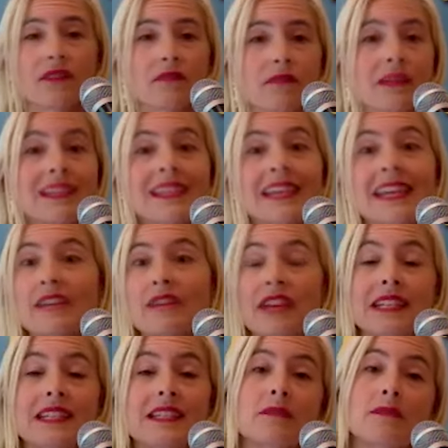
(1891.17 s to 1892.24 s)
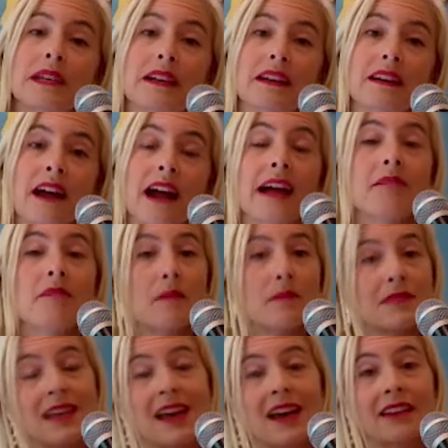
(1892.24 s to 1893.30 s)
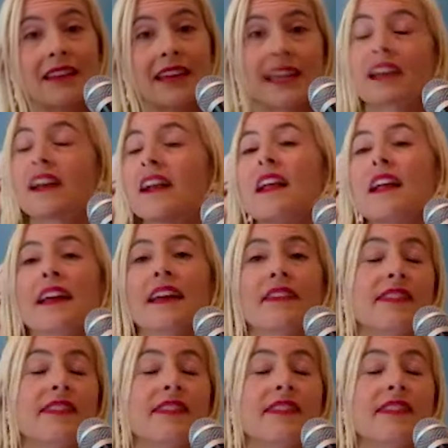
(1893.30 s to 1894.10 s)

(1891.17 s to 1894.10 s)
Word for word: because then if they disappear, I'm upset. Like mm.